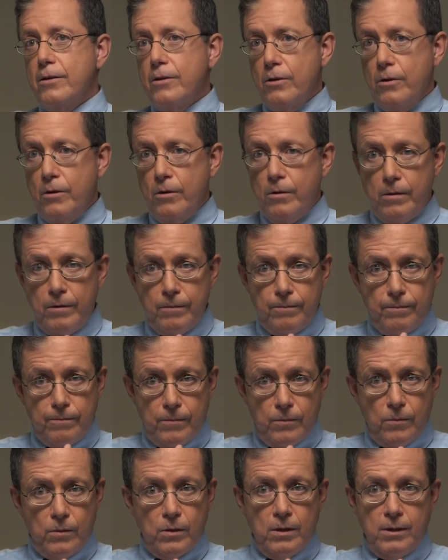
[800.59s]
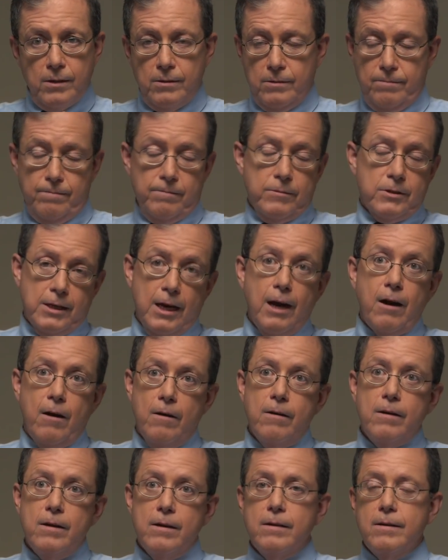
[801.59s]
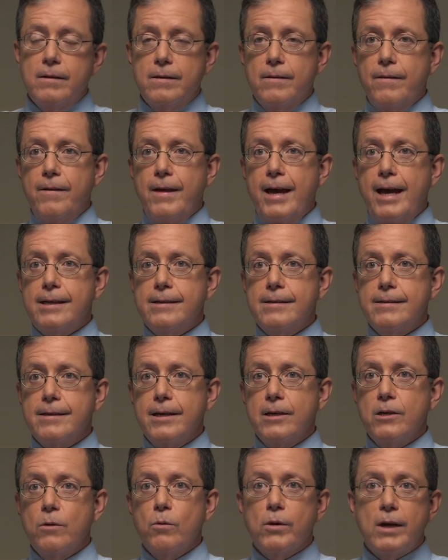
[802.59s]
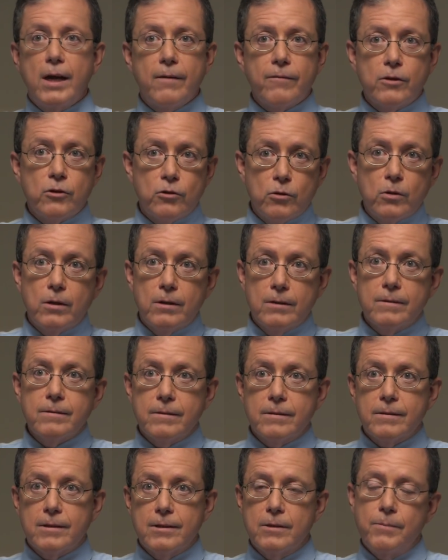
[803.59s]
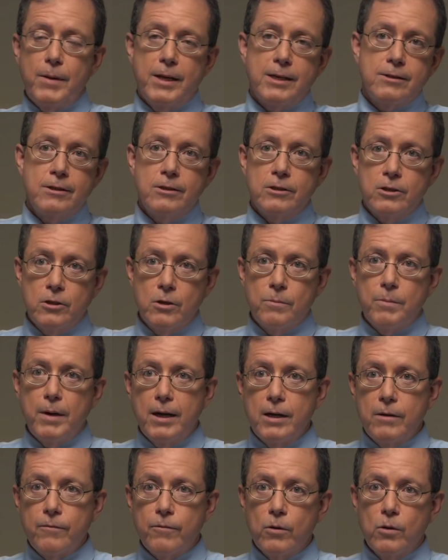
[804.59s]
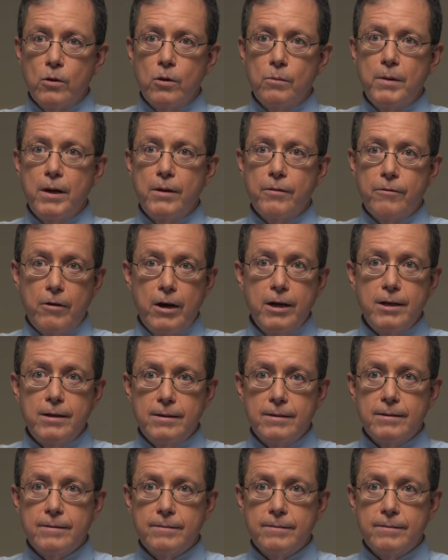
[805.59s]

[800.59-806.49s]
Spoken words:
You're scared that you won't have control because the medicine's in your body for a whole month, right?